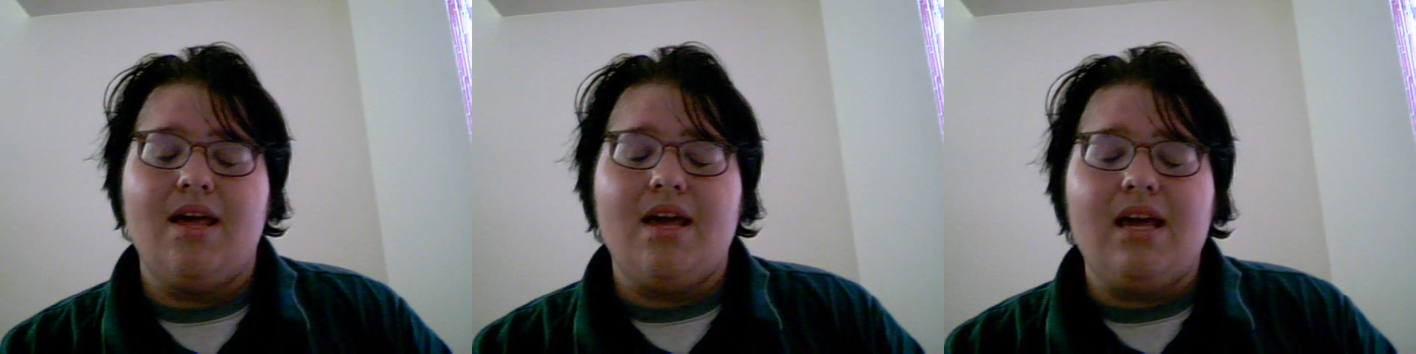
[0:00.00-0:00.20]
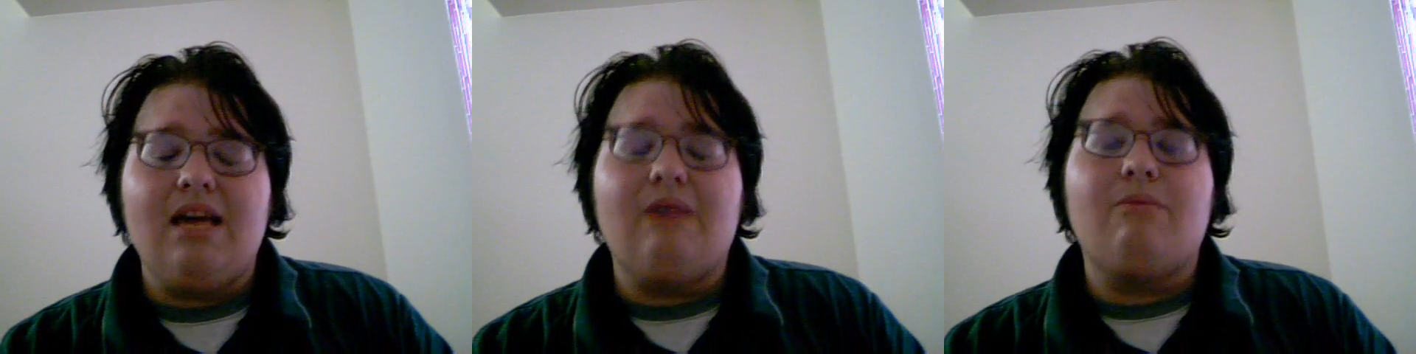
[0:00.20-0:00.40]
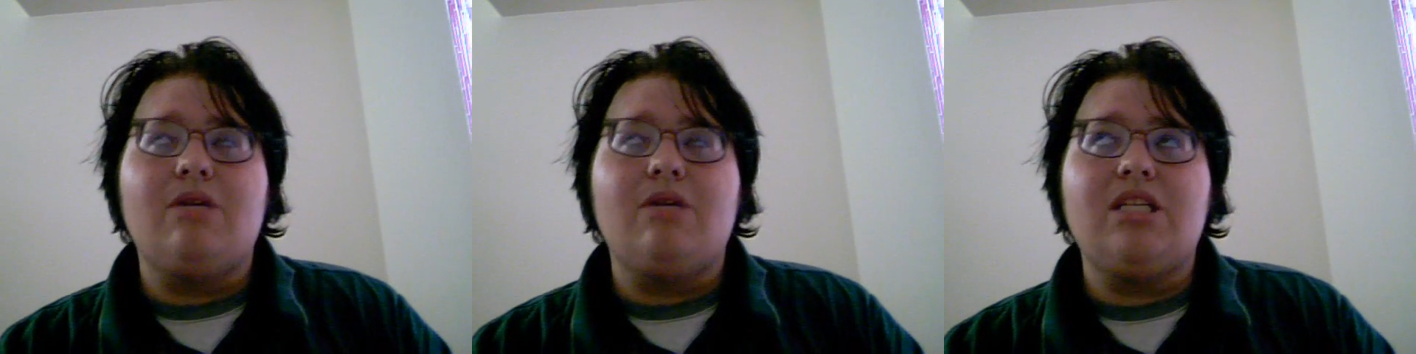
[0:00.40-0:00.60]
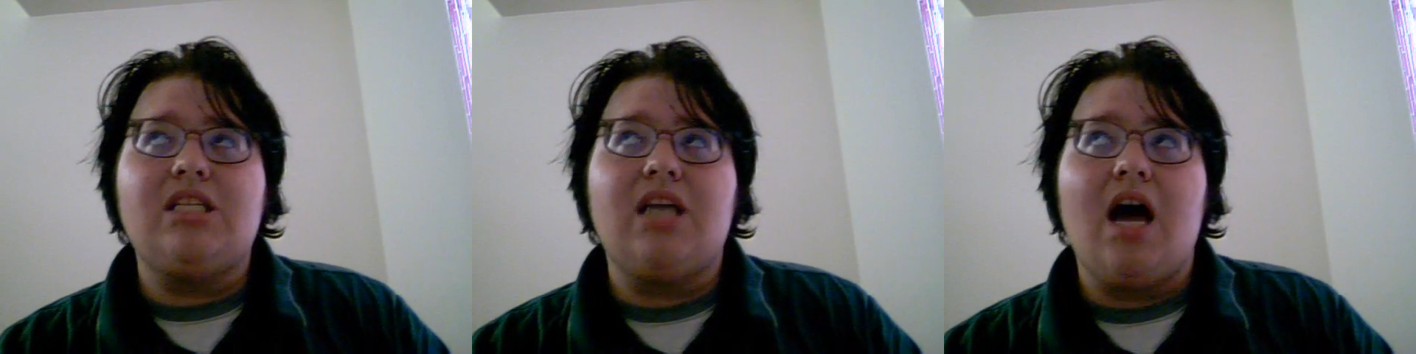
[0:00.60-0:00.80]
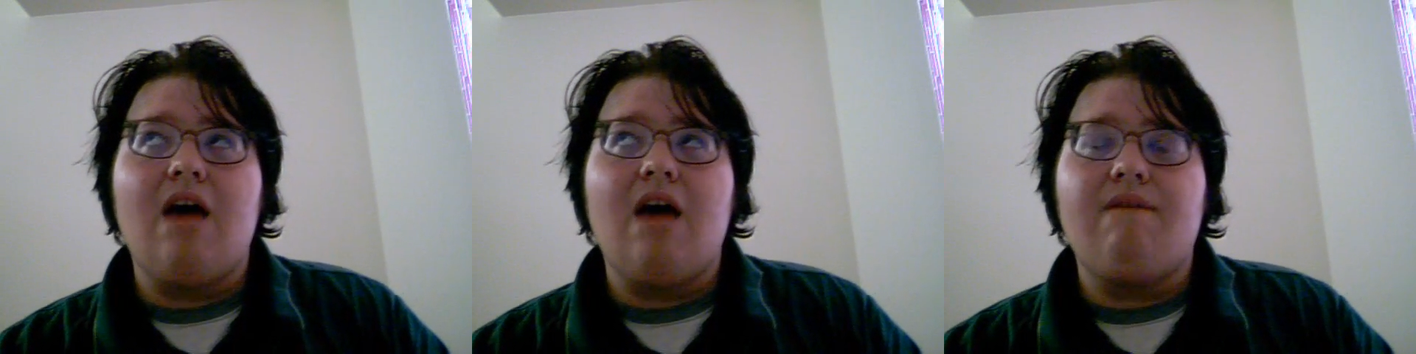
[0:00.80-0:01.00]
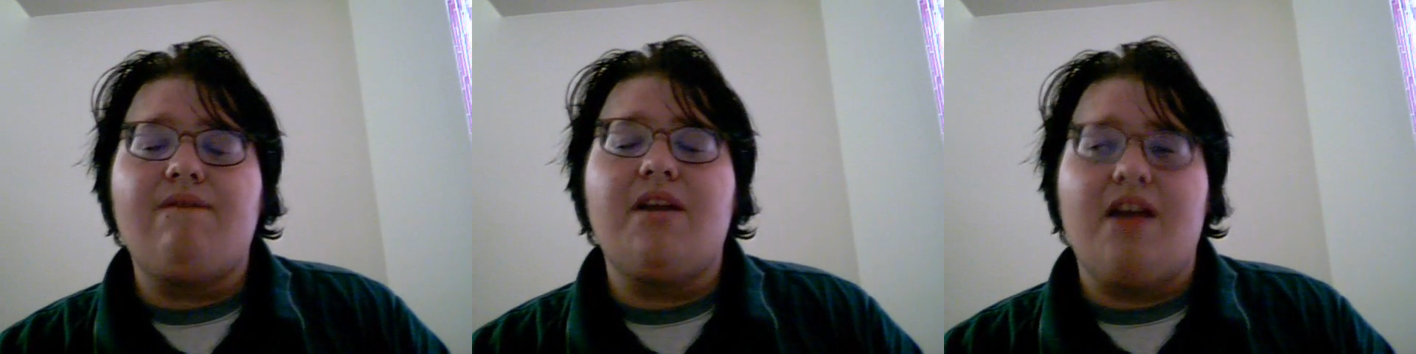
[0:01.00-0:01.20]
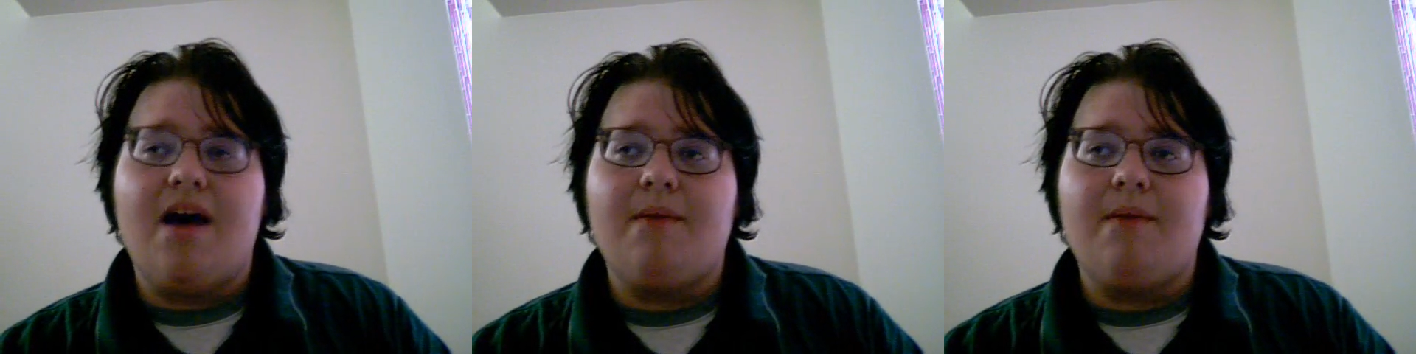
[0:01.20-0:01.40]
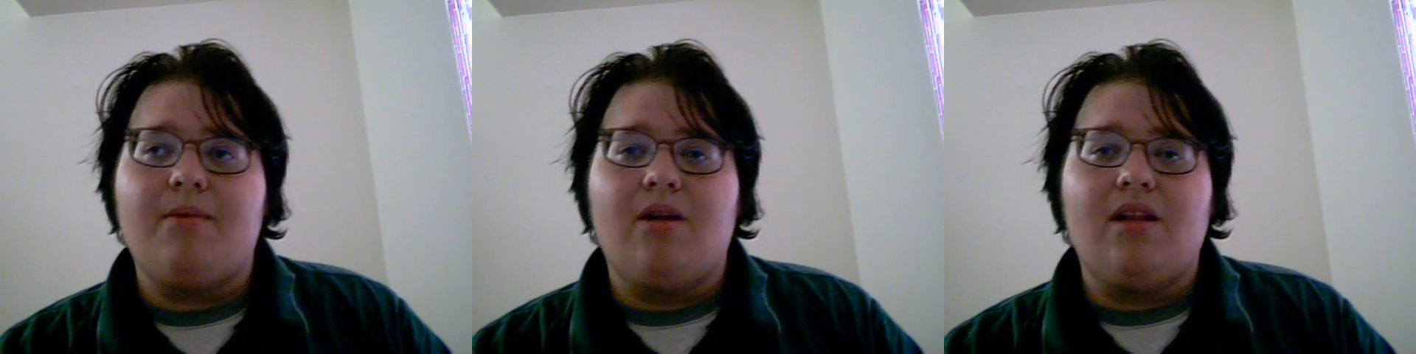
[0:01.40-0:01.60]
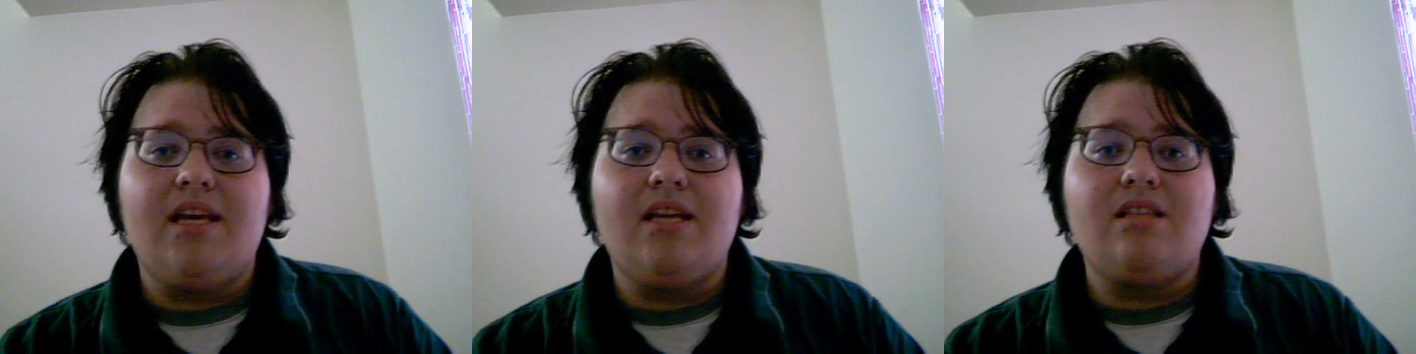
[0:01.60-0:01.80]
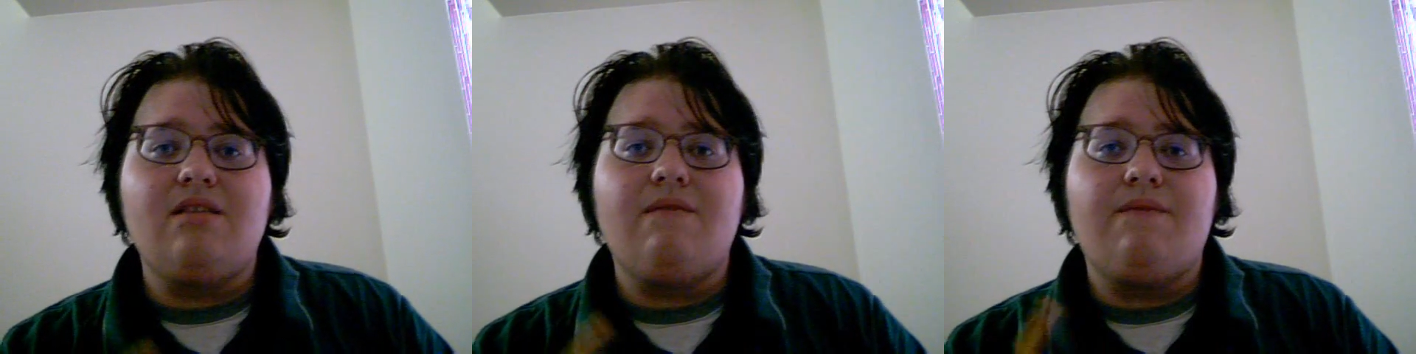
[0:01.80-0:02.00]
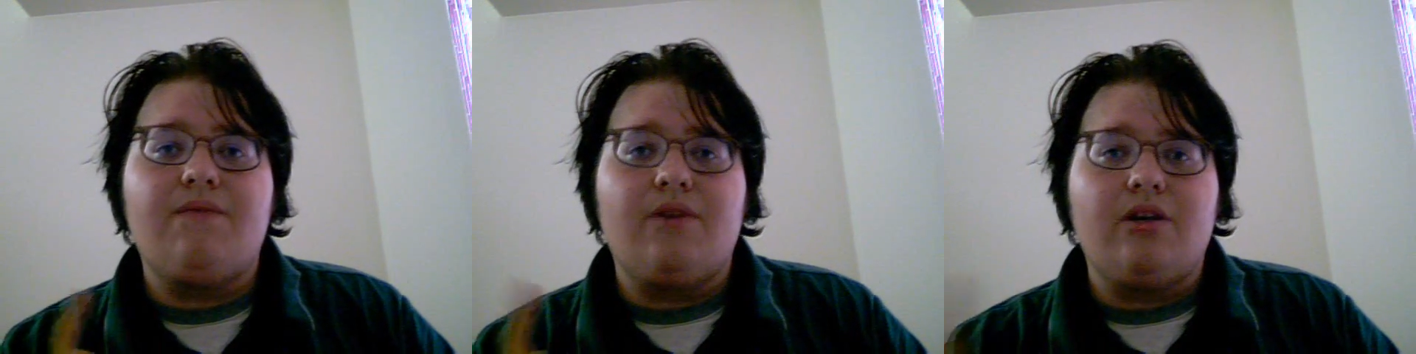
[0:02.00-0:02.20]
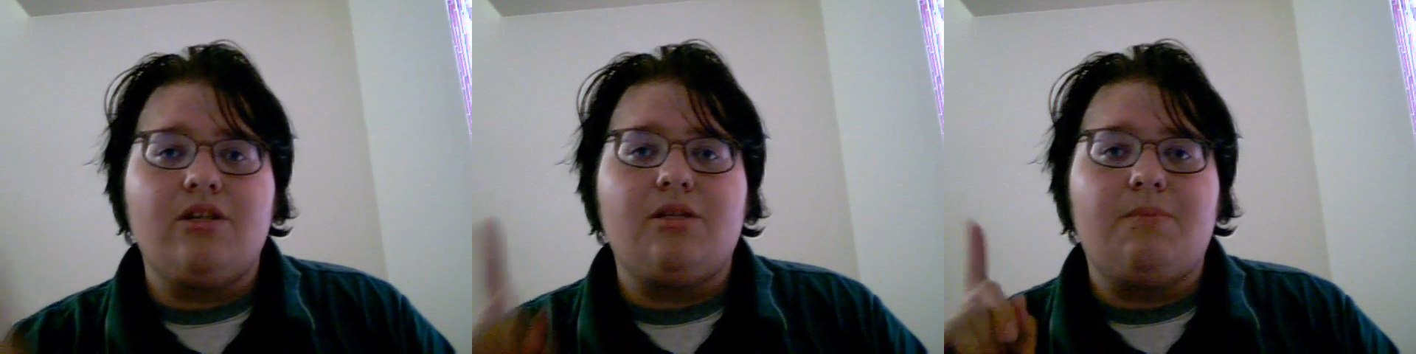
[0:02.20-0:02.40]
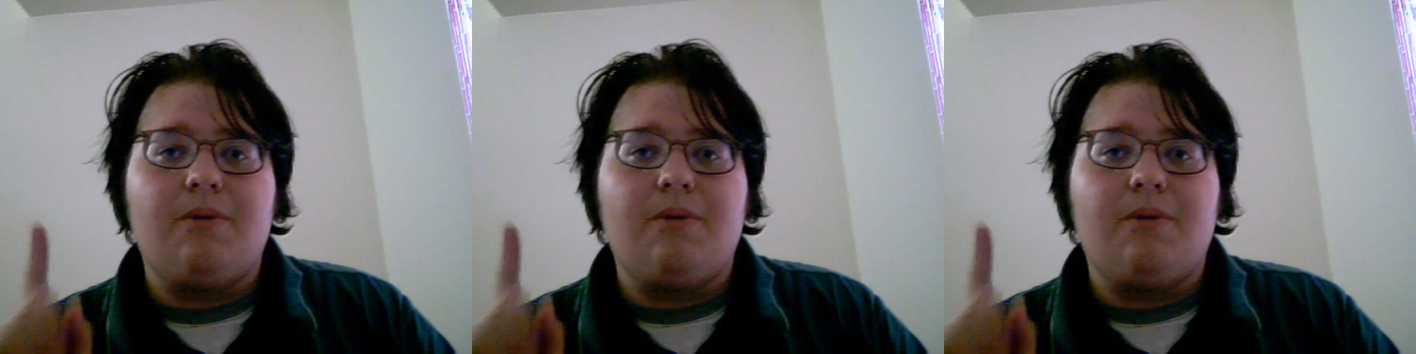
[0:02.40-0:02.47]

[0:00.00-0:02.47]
It was phenomenal. He is the first